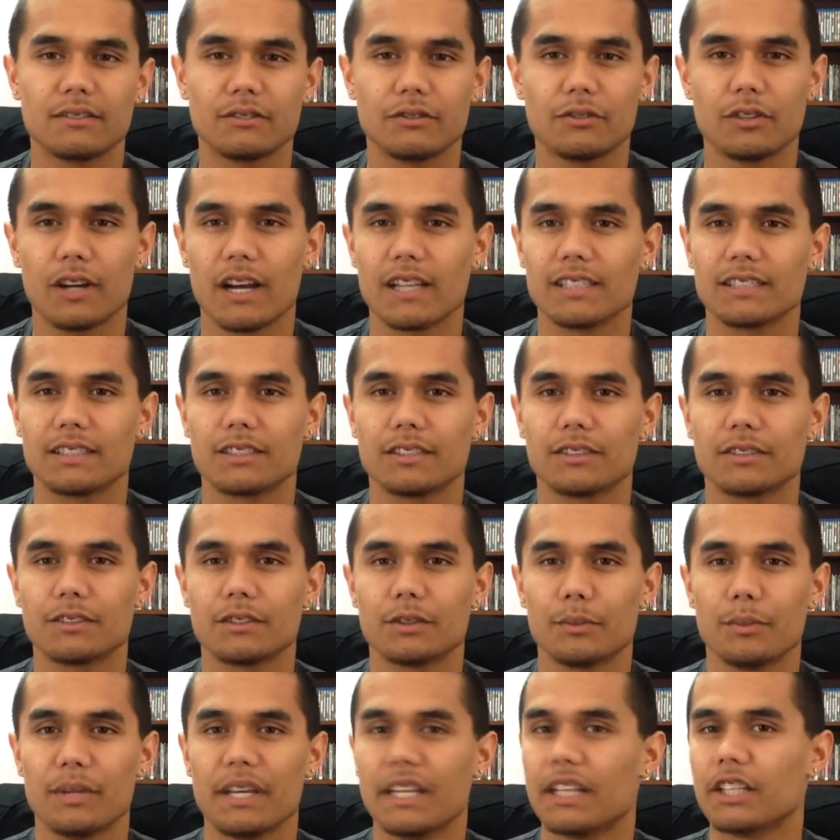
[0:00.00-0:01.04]
tries to
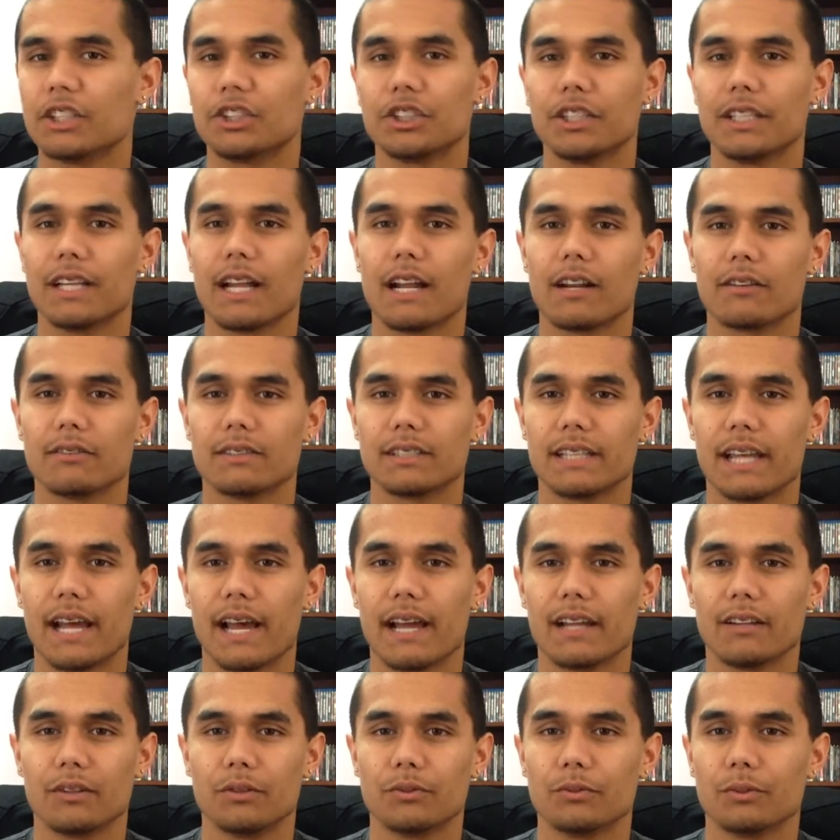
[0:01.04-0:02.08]
beat the shit out of his
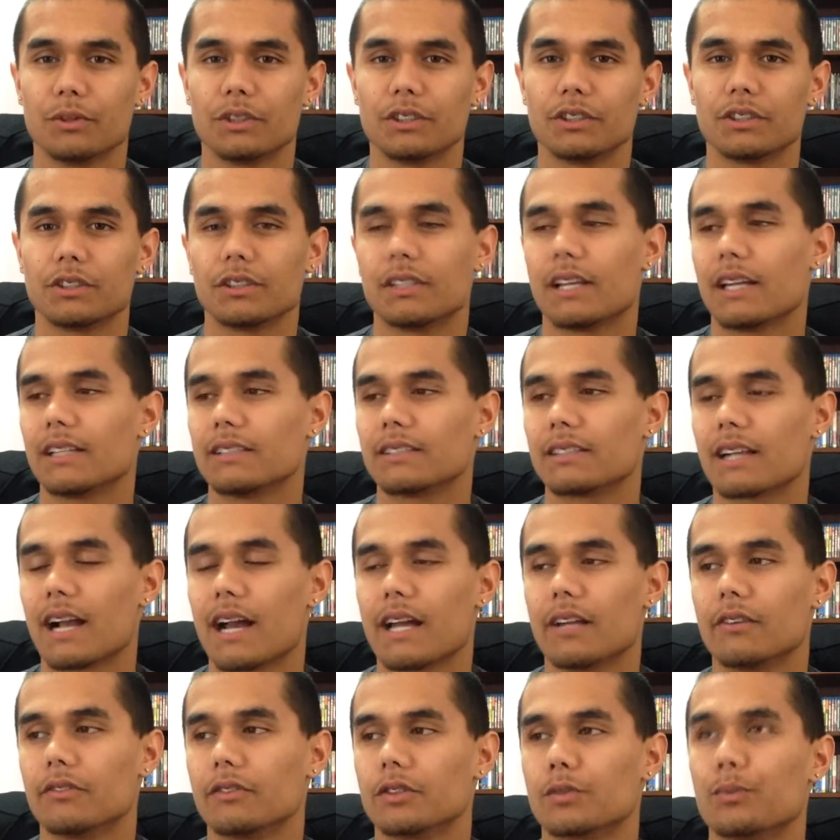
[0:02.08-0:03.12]
dad, which that's
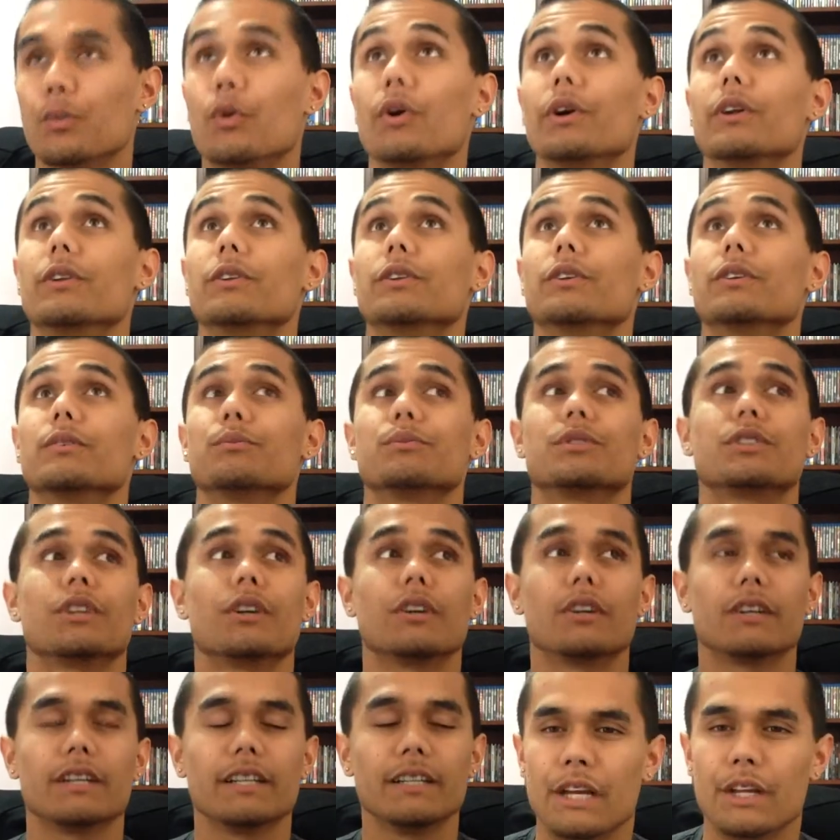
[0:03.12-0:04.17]
kind of a spoiler, I'm
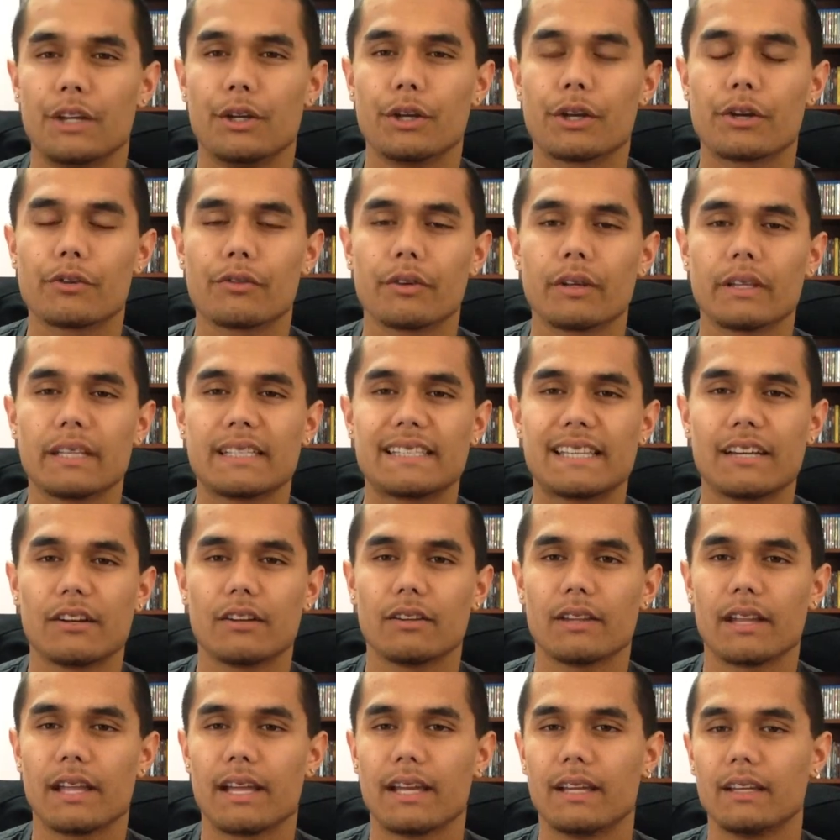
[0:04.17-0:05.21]
sorry. You can really tell
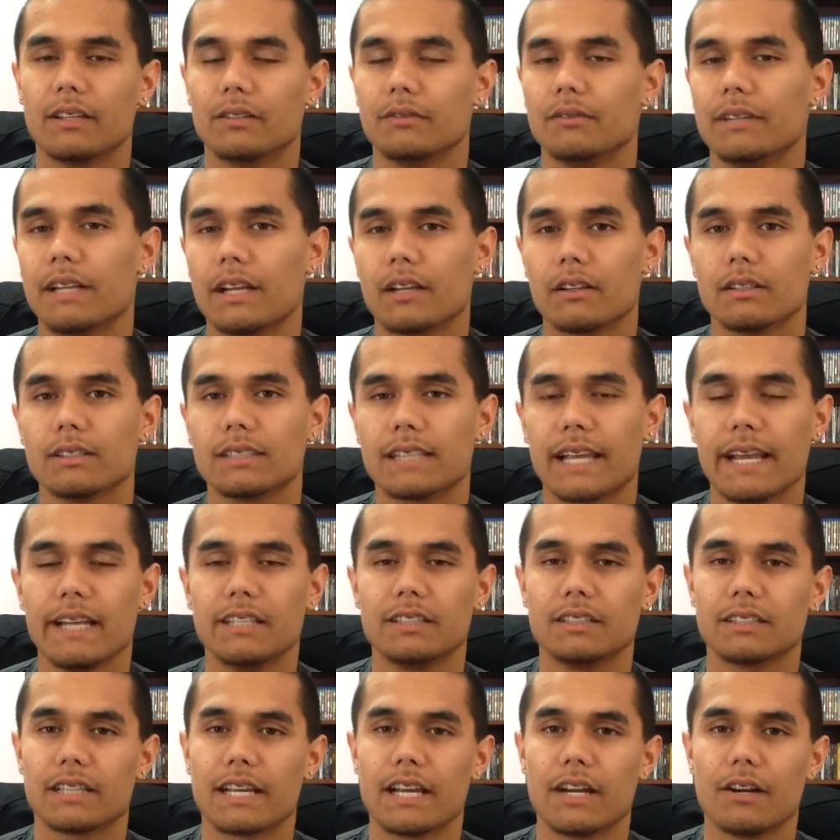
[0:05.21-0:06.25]
that Nicolas
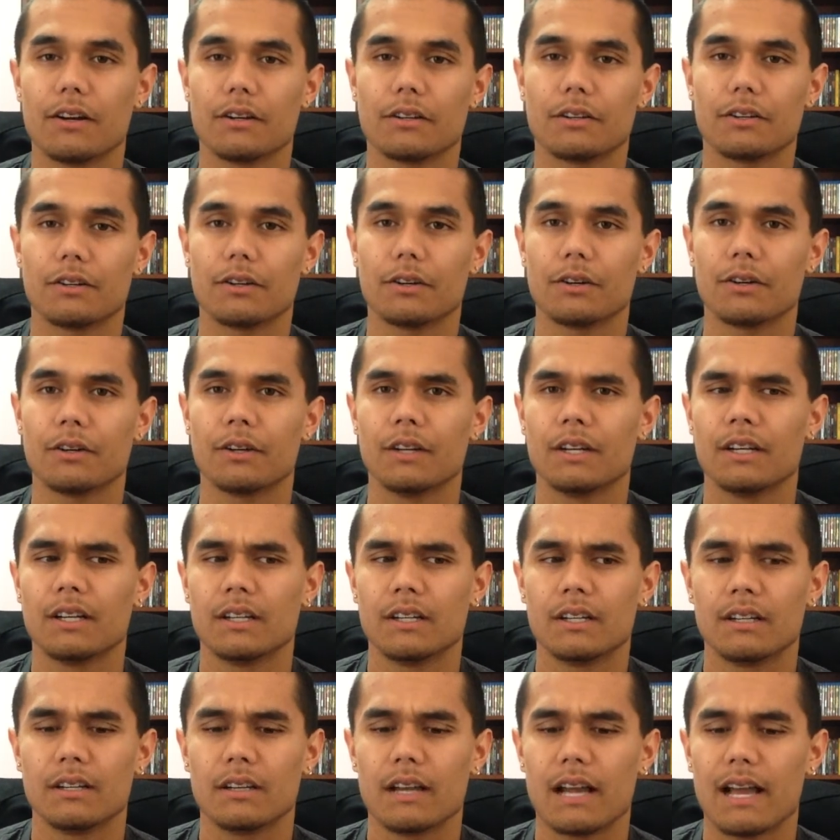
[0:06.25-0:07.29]
Cage's character
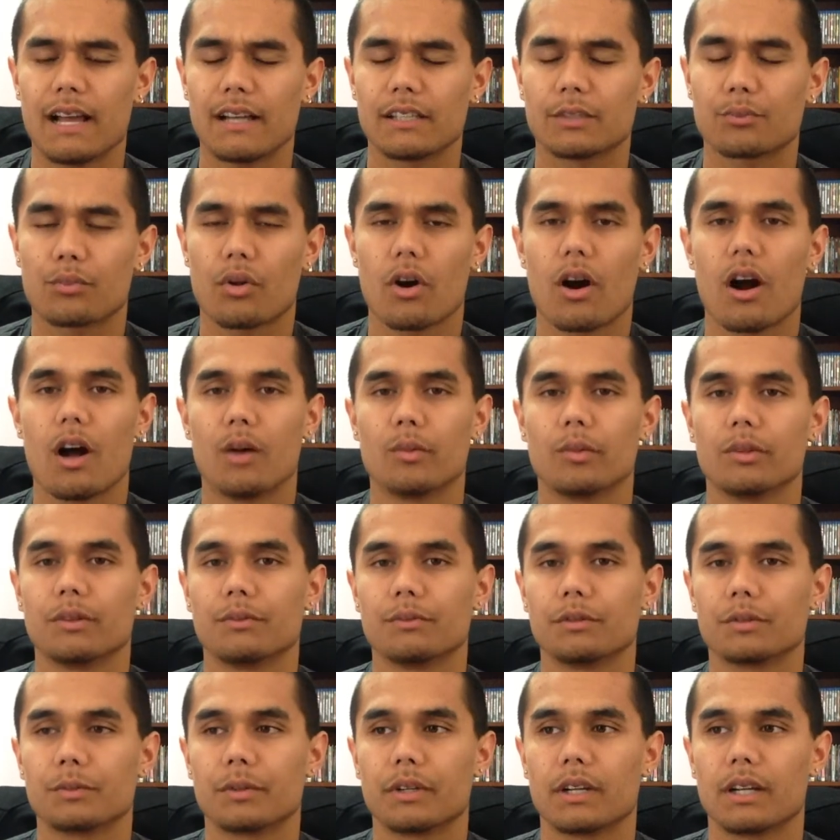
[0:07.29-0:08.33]
has
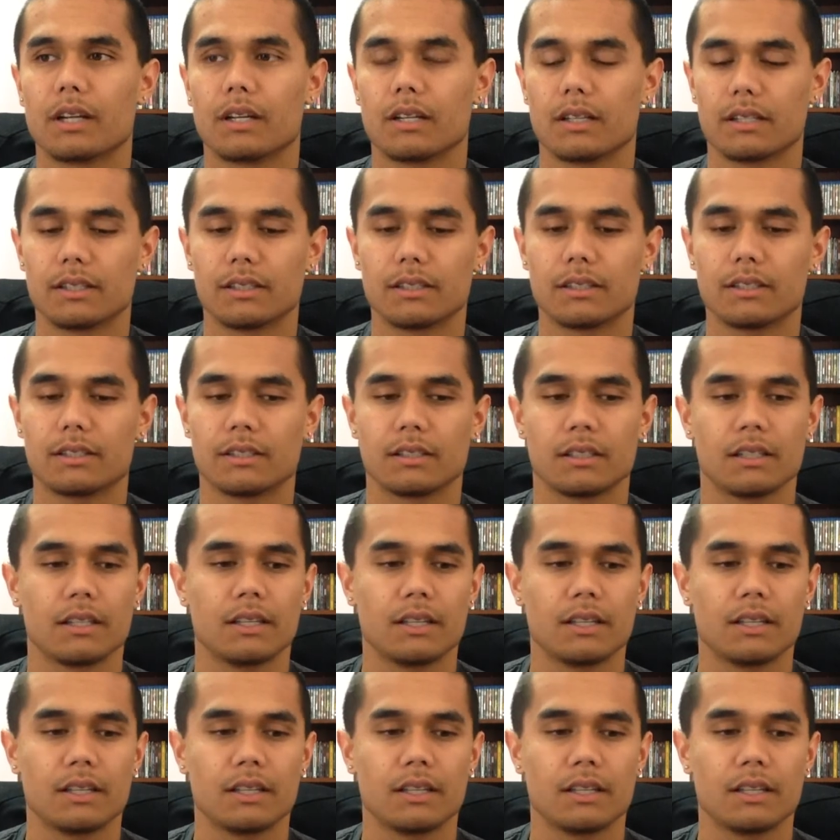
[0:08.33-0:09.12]
problems because